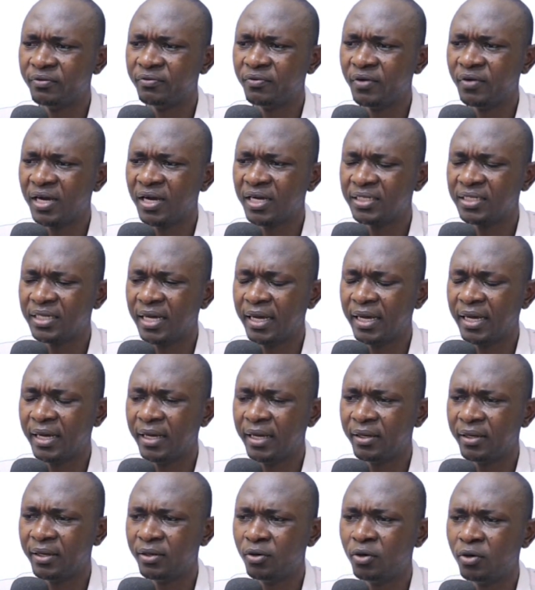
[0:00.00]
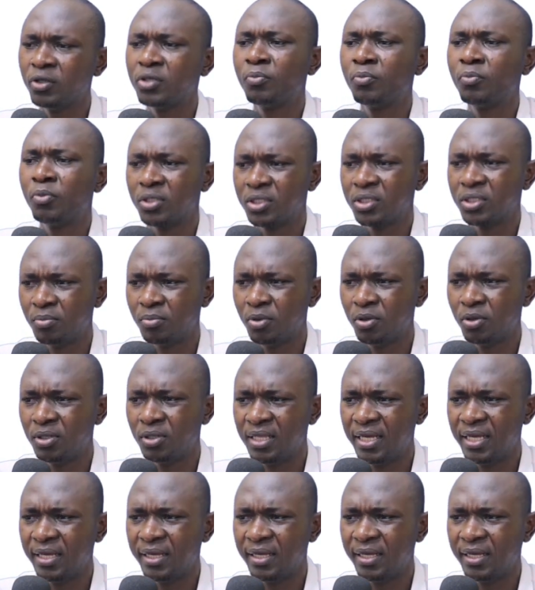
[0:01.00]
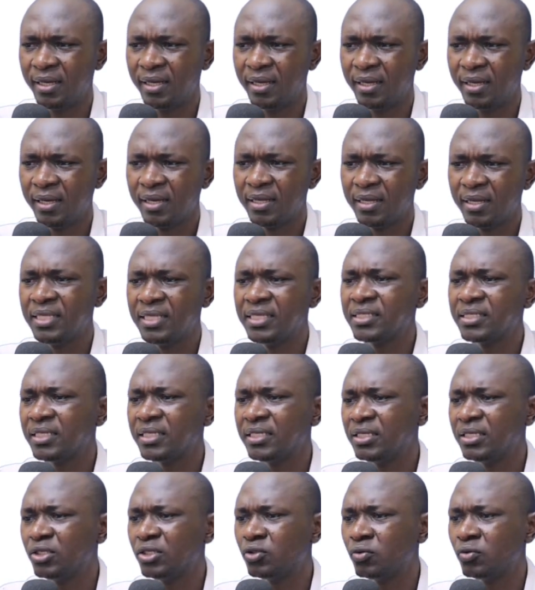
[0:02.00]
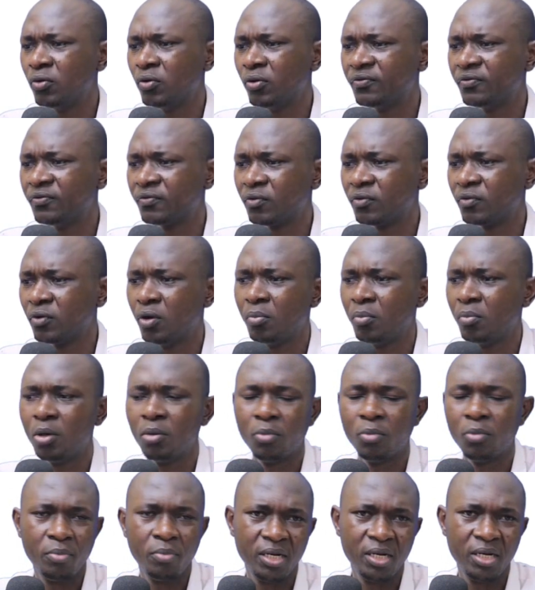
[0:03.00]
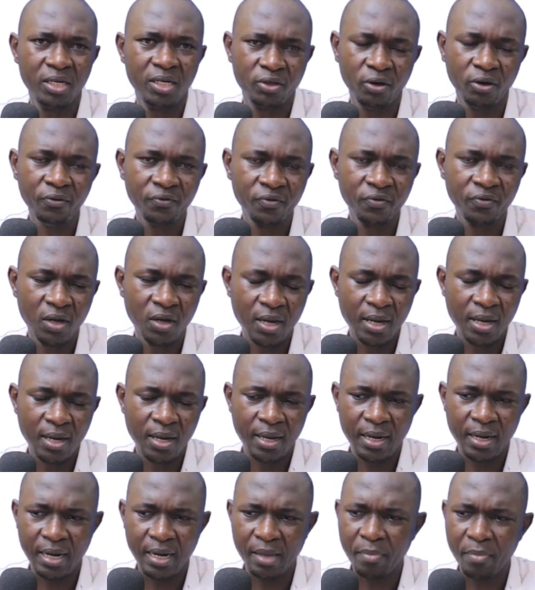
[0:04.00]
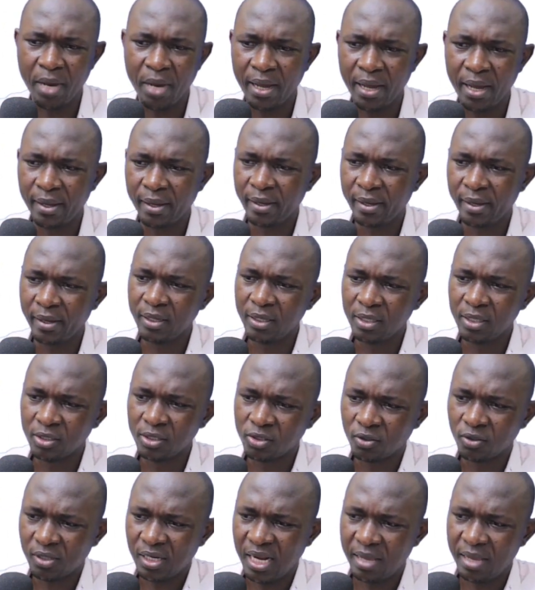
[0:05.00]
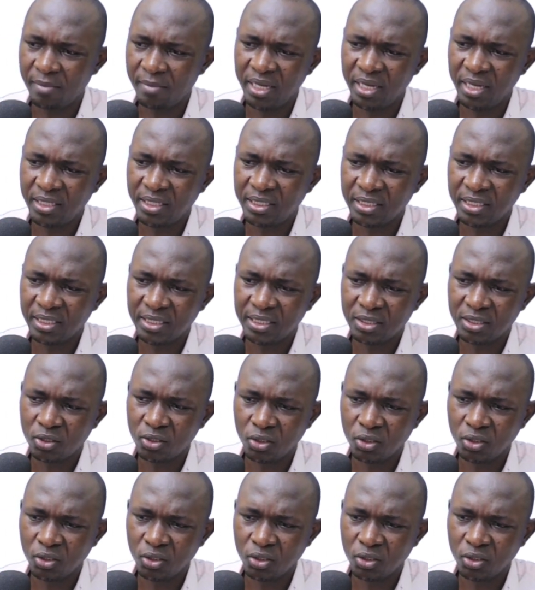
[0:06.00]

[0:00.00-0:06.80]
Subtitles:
factor not possible, this issue of global mobility of labor. So climatic